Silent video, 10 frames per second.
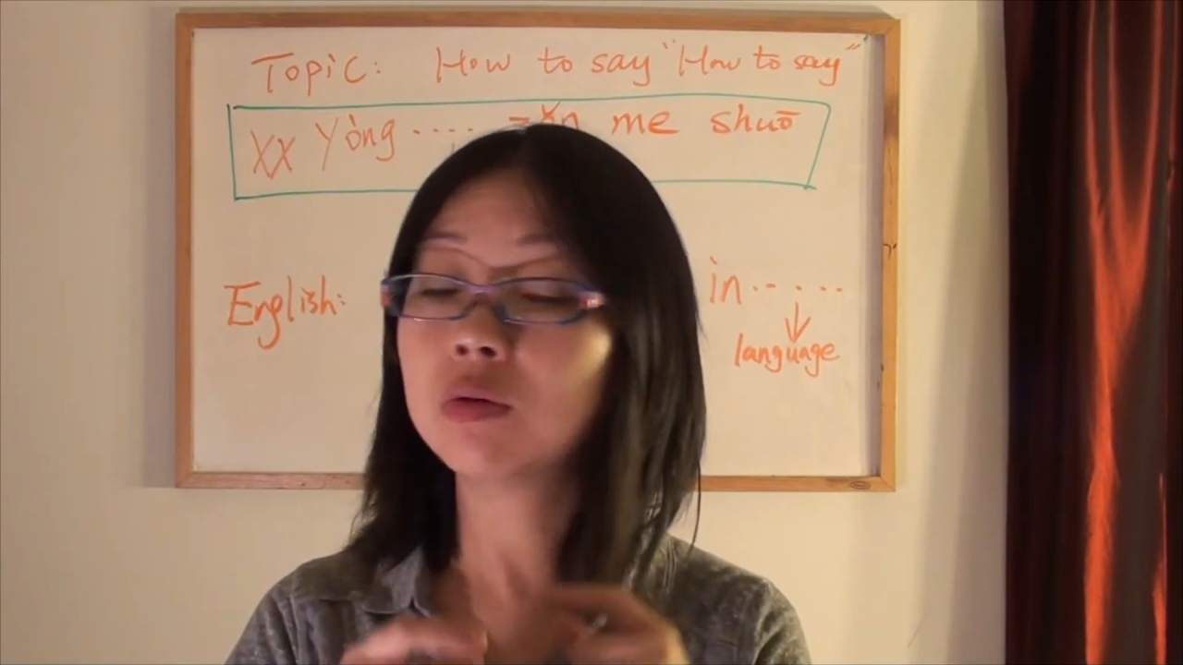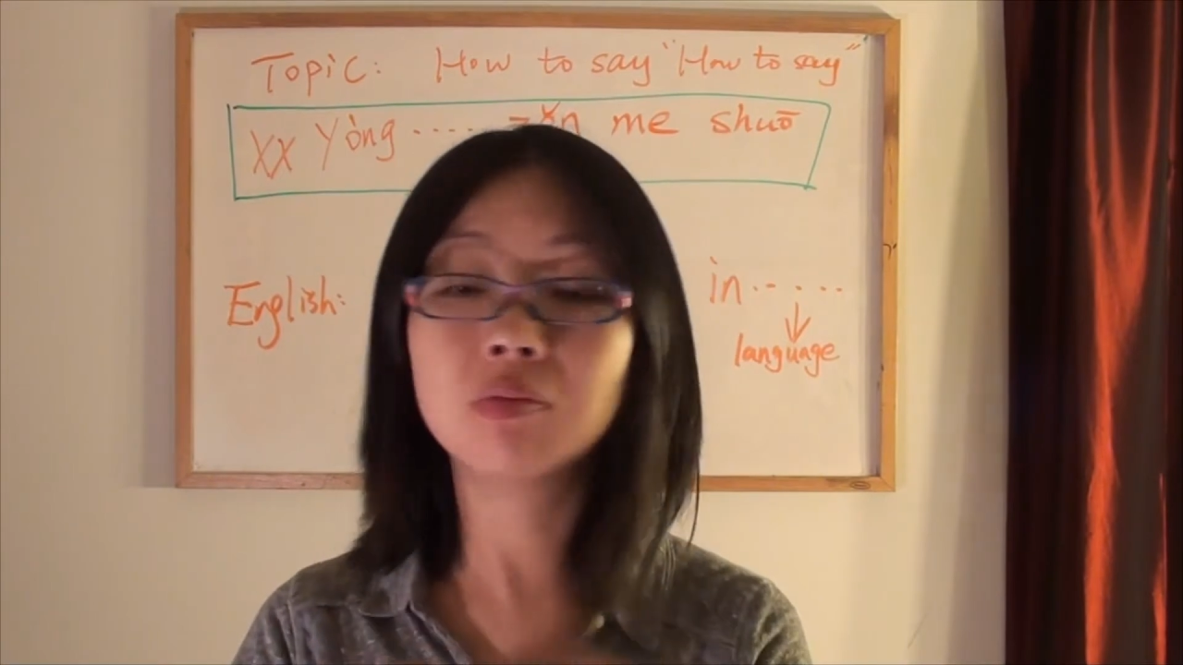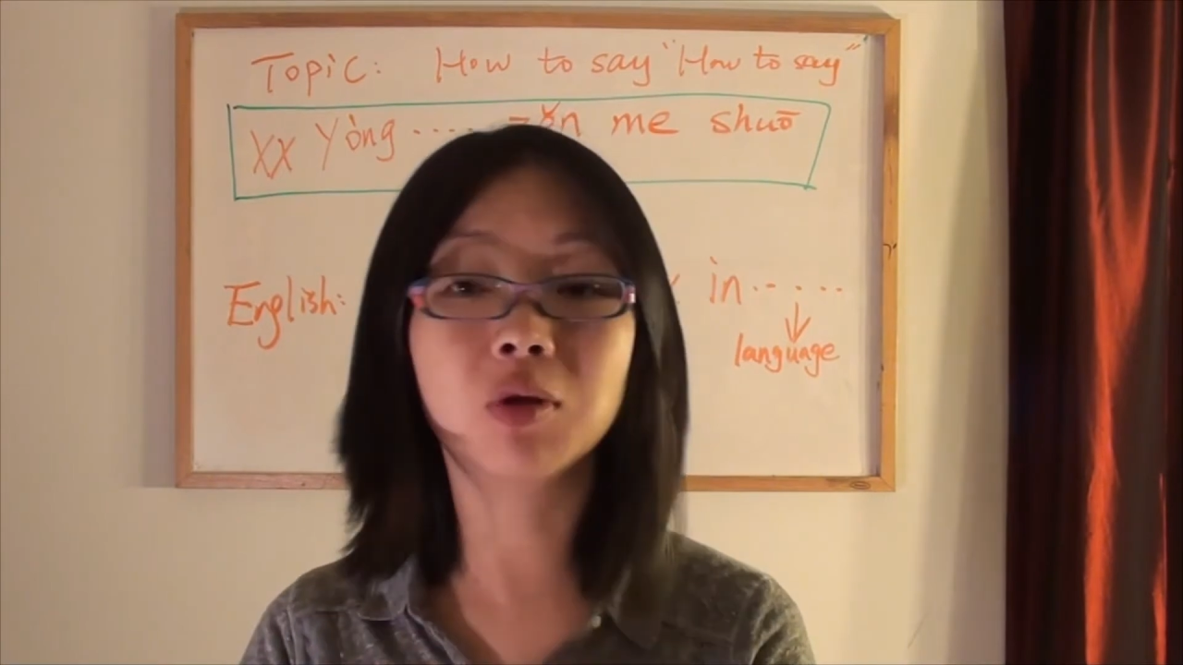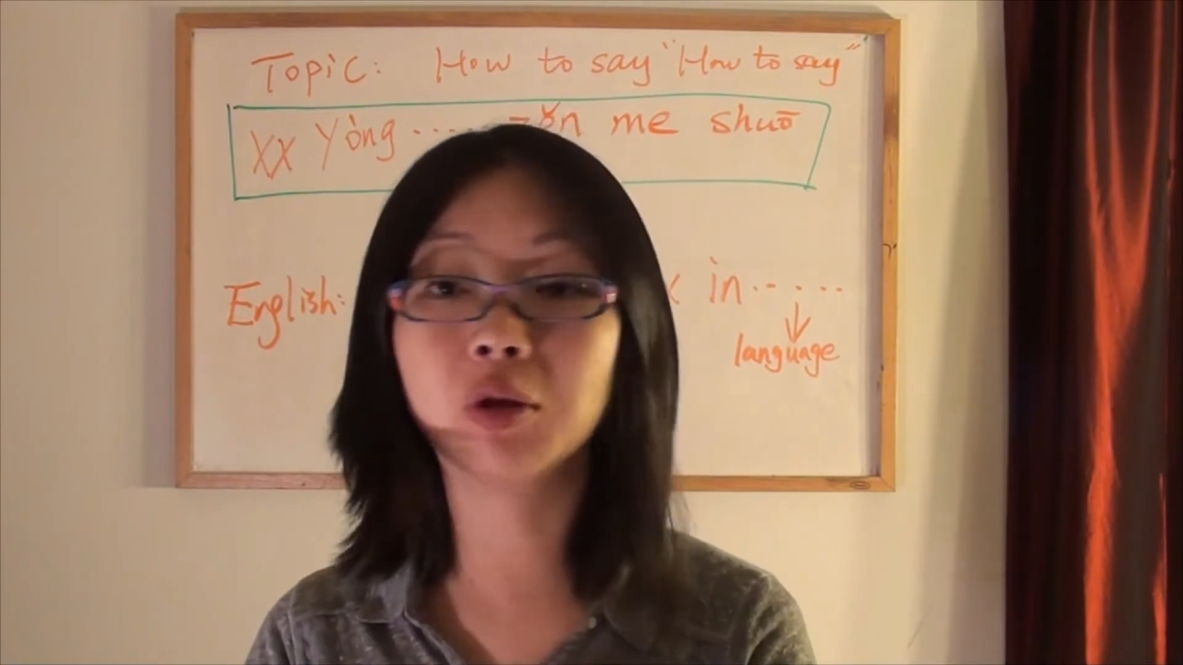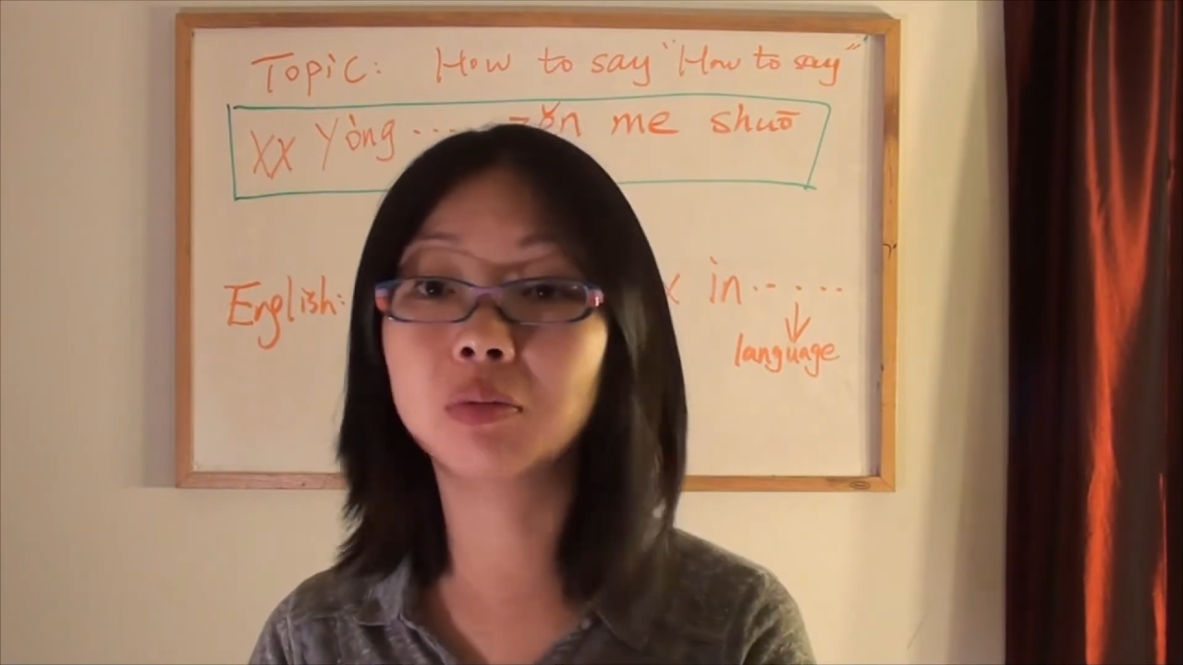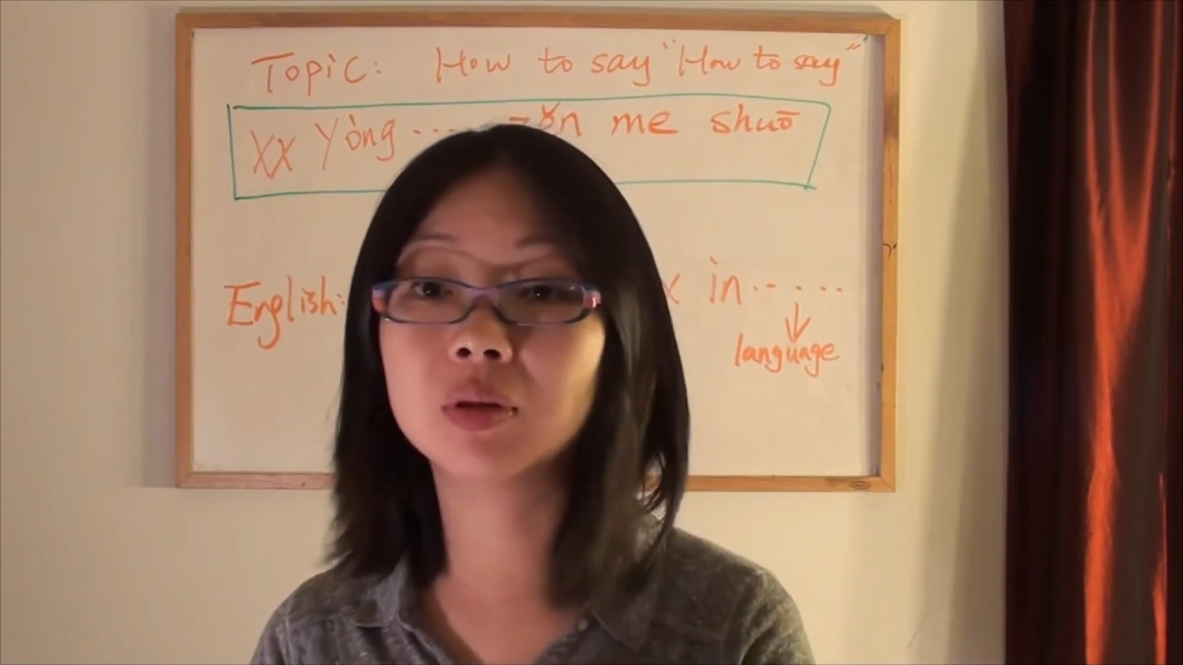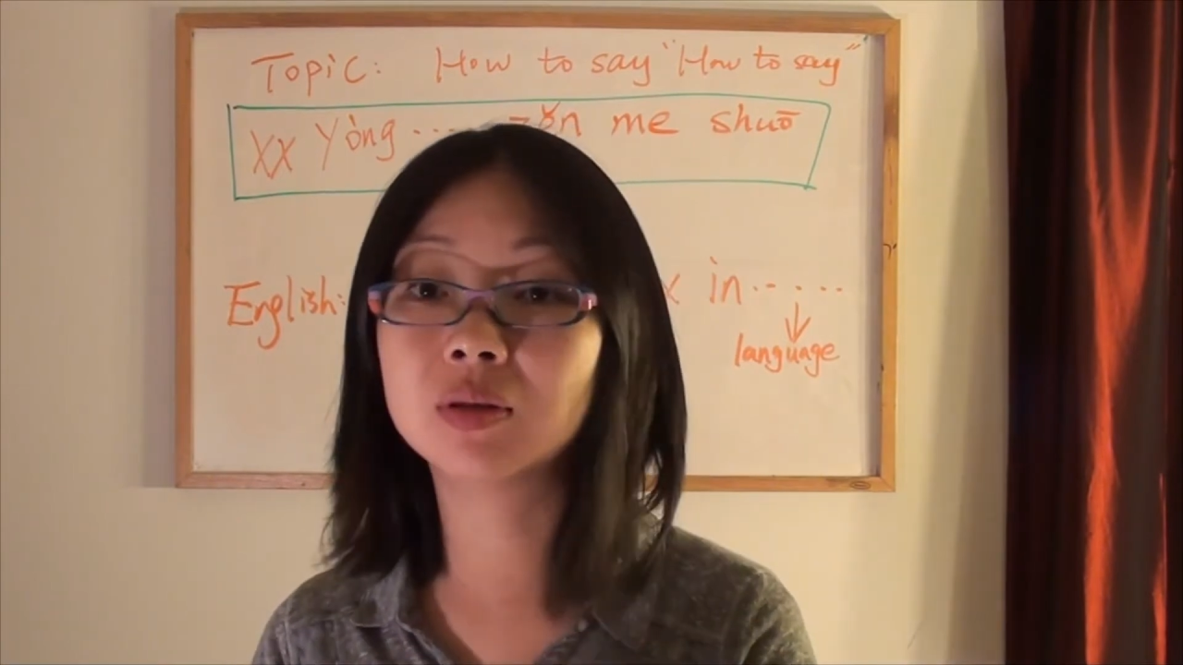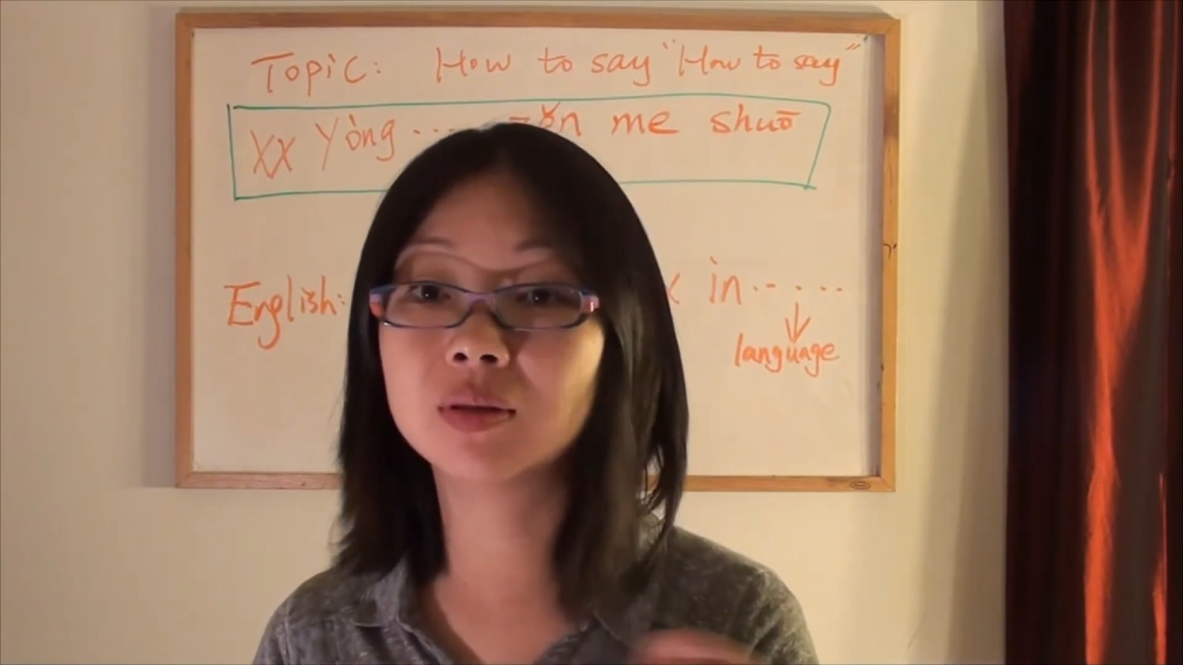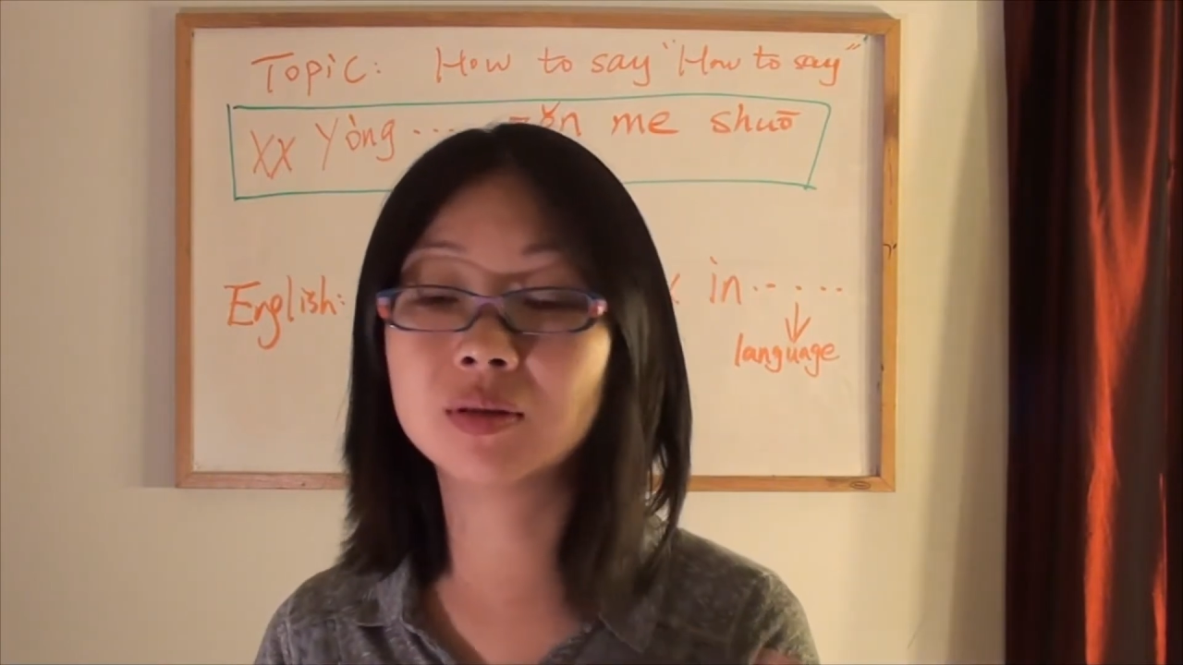You don't